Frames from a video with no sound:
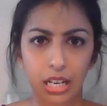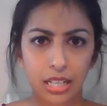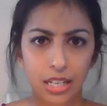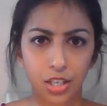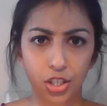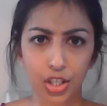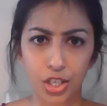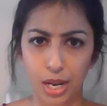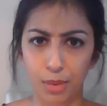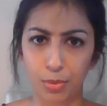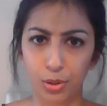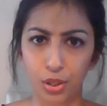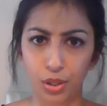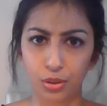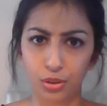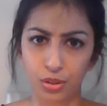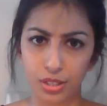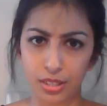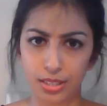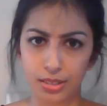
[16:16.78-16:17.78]
then shame on
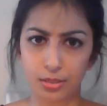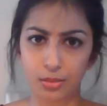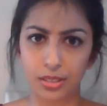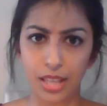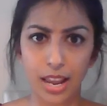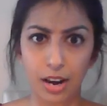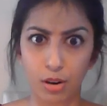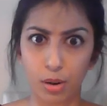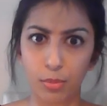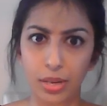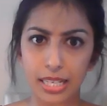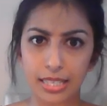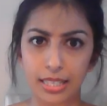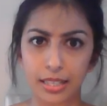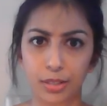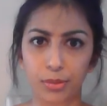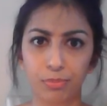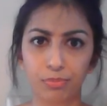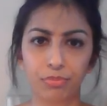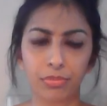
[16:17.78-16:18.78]
you, because they are
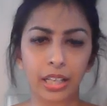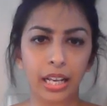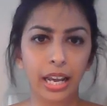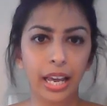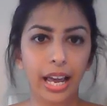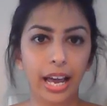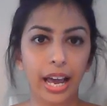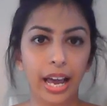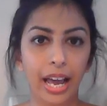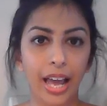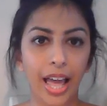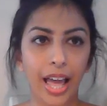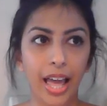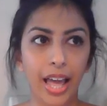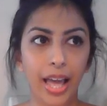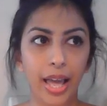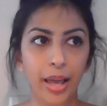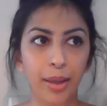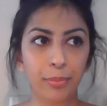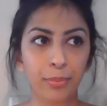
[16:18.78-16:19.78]
amazing.
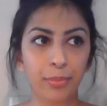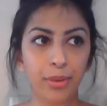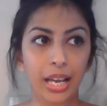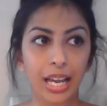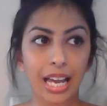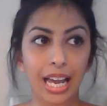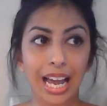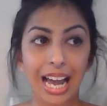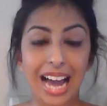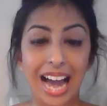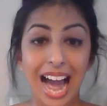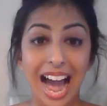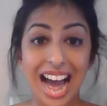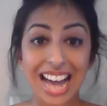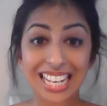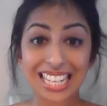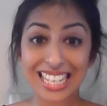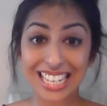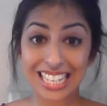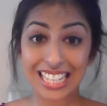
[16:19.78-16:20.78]

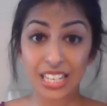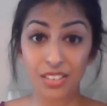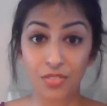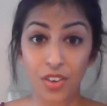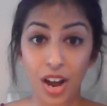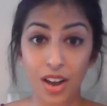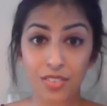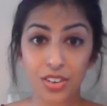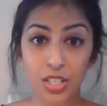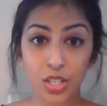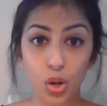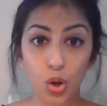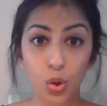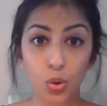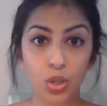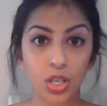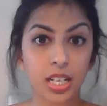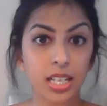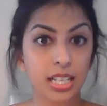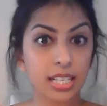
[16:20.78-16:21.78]
At 65 years
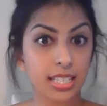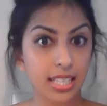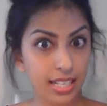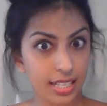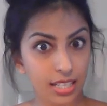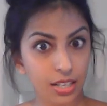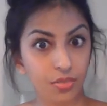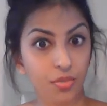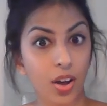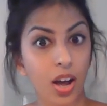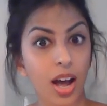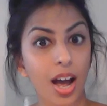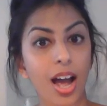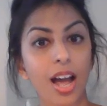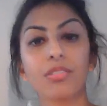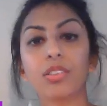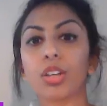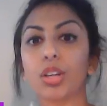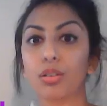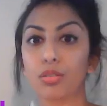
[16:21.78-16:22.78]
old,
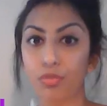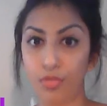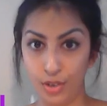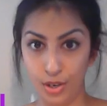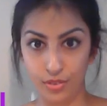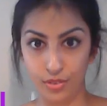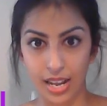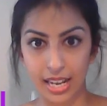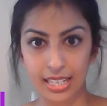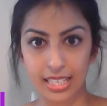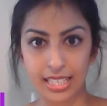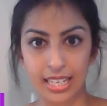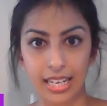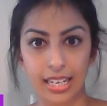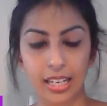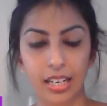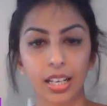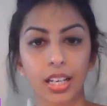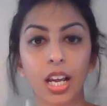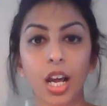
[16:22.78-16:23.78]
65, flu
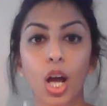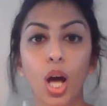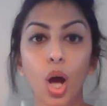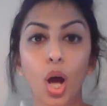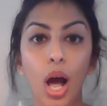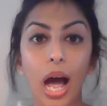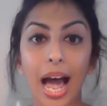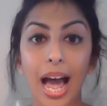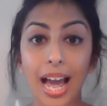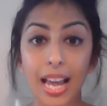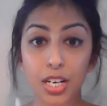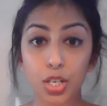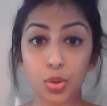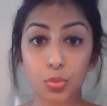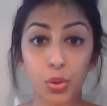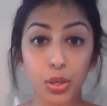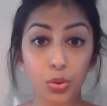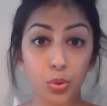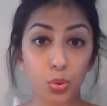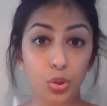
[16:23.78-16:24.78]
vaccine. And
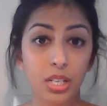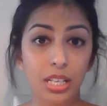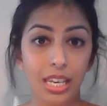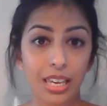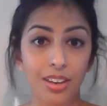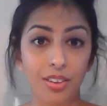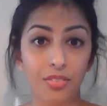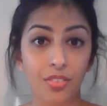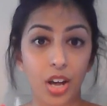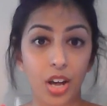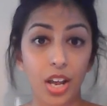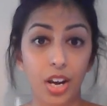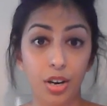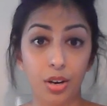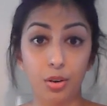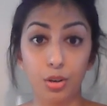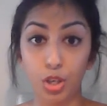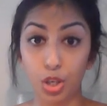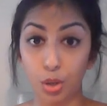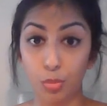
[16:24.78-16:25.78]
we'd also give a
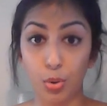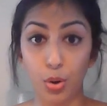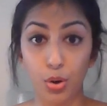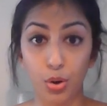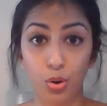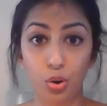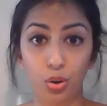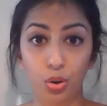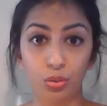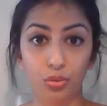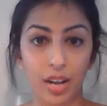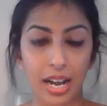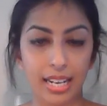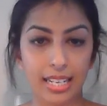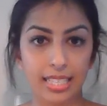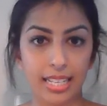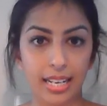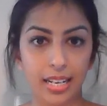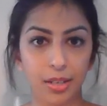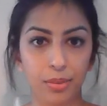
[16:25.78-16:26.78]
pneumococcal
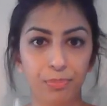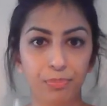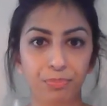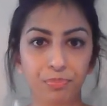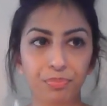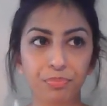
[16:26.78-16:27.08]
vaccine.